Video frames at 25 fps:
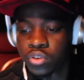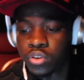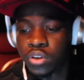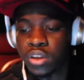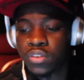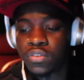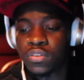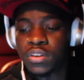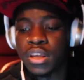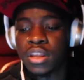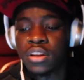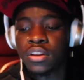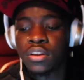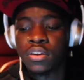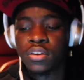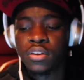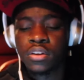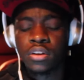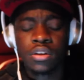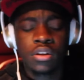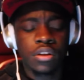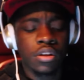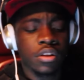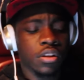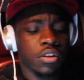Isn't that
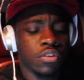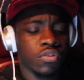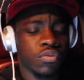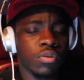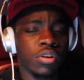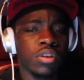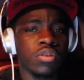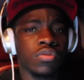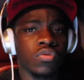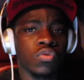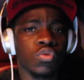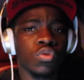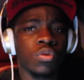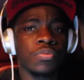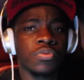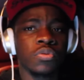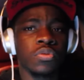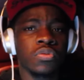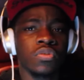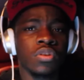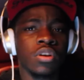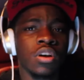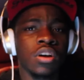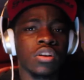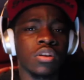the drink stores you're
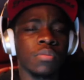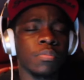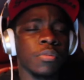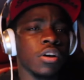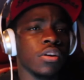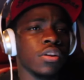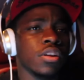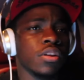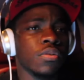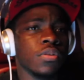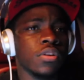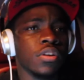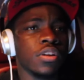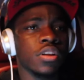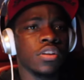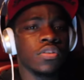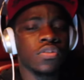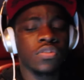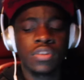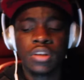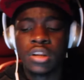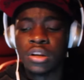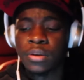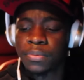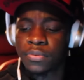talking about in his
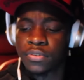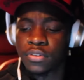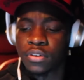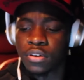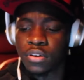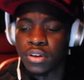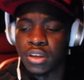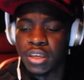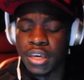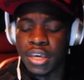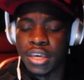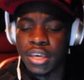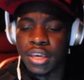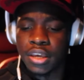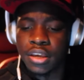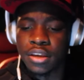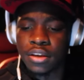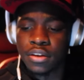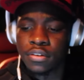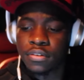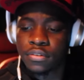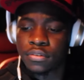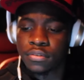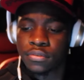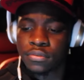Shut Up song,
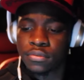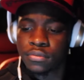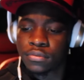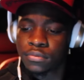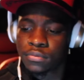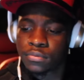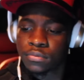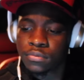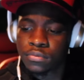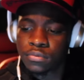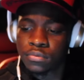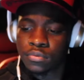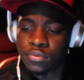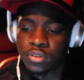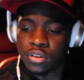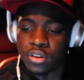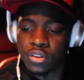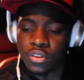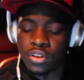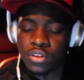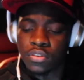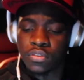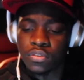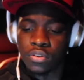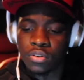K.A.? I
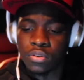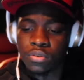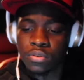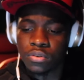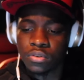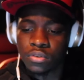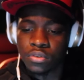think so.